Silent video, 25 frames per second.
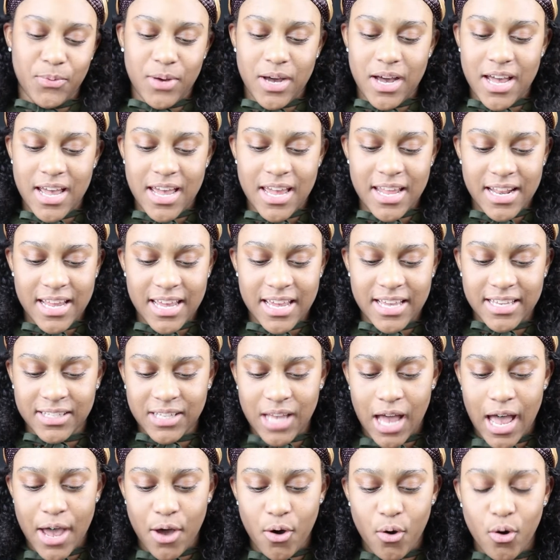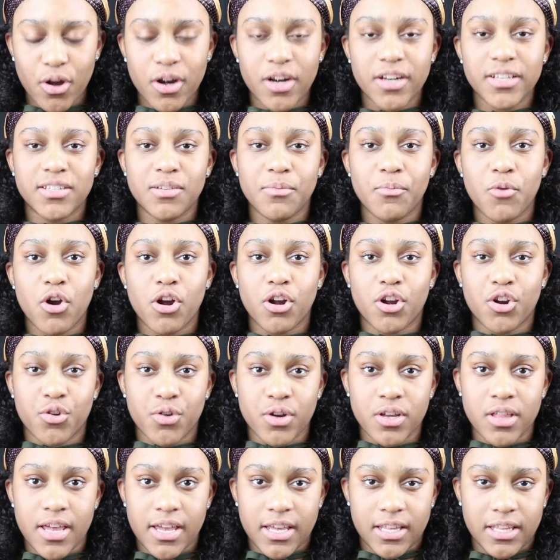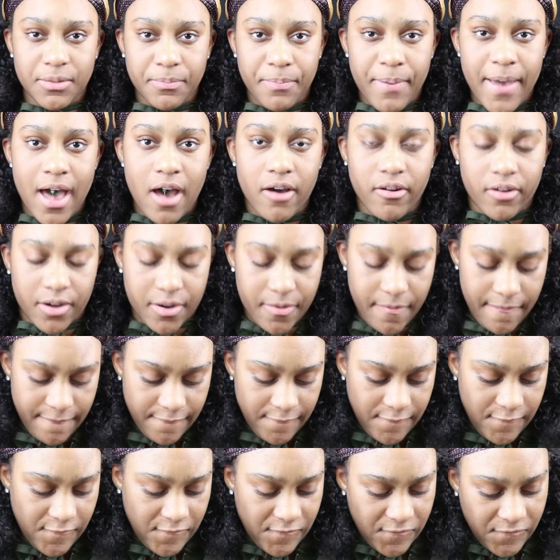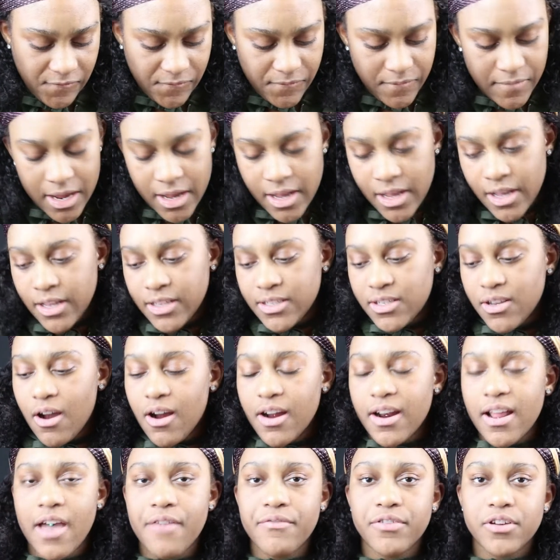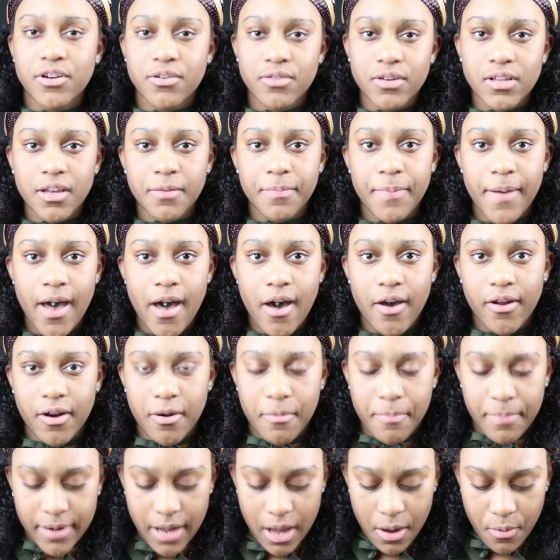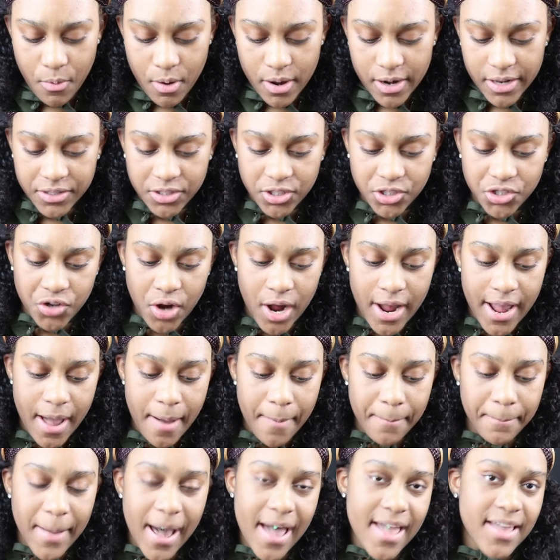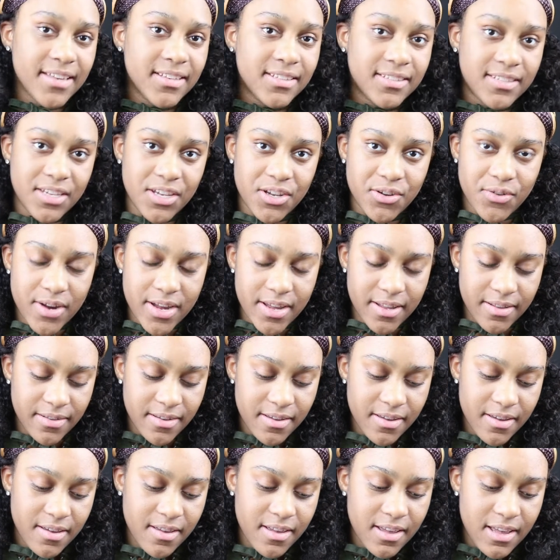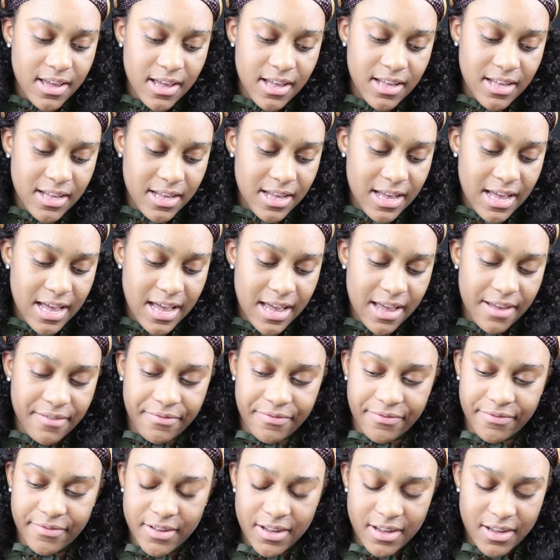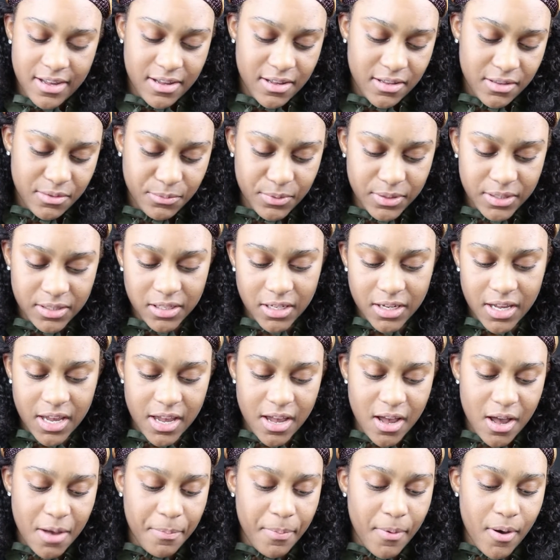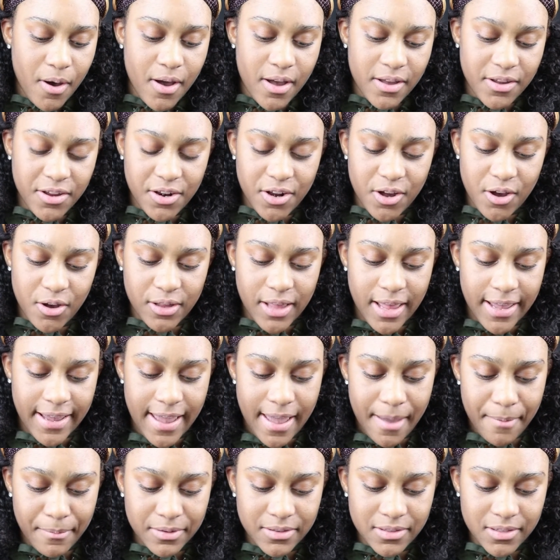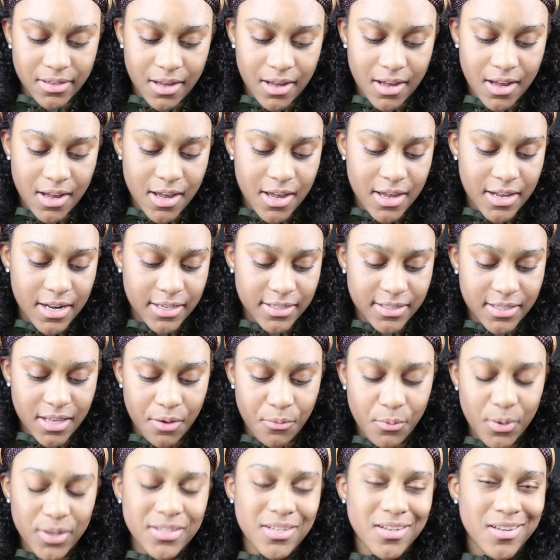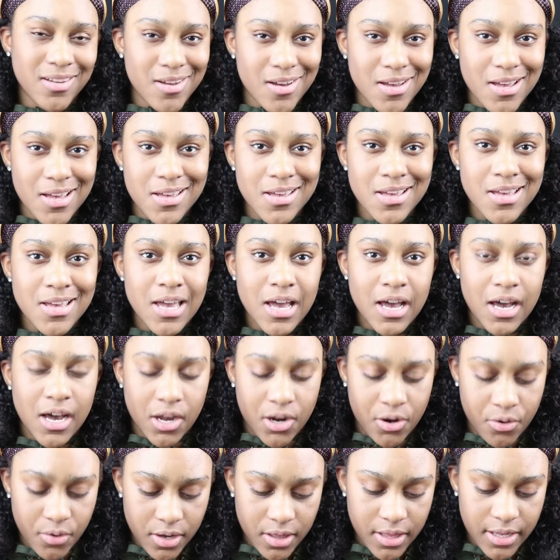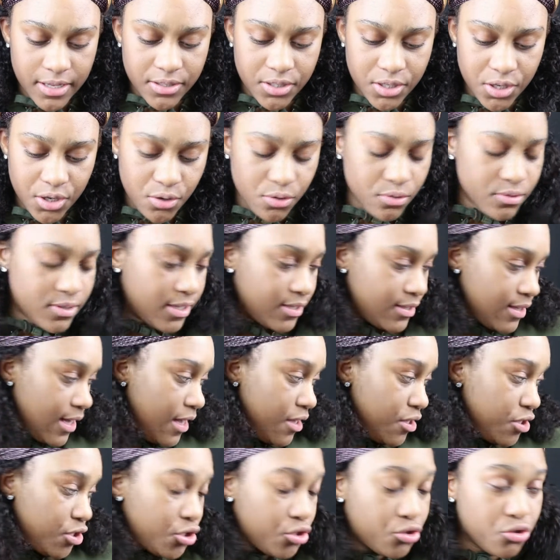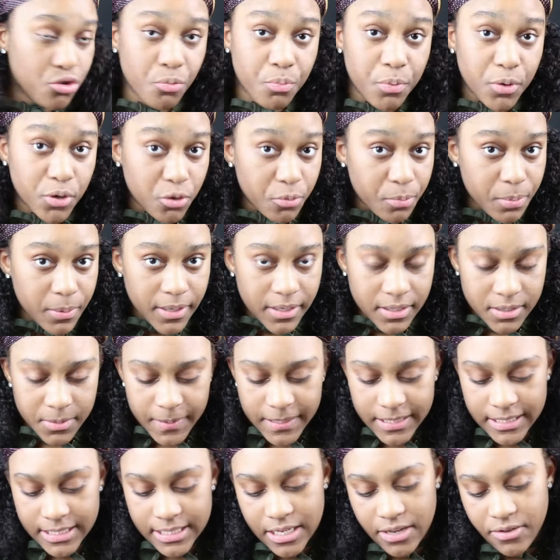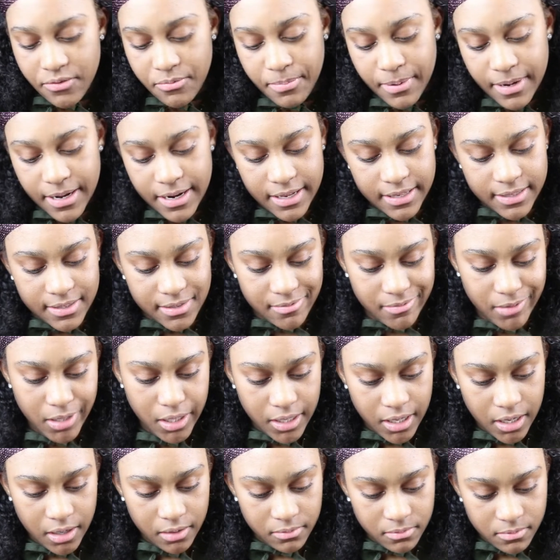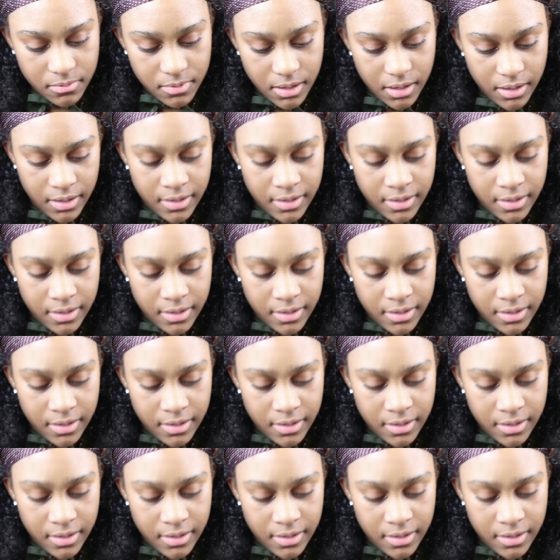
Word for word: one I ordered some more acrylic powder. So I already have acrylic powder, but I wanted to try out Maya Secret. I was looking up on, you know, like Amazon and stuff, what's a good acrylic to use that's not super duper expensive, but it's, you know,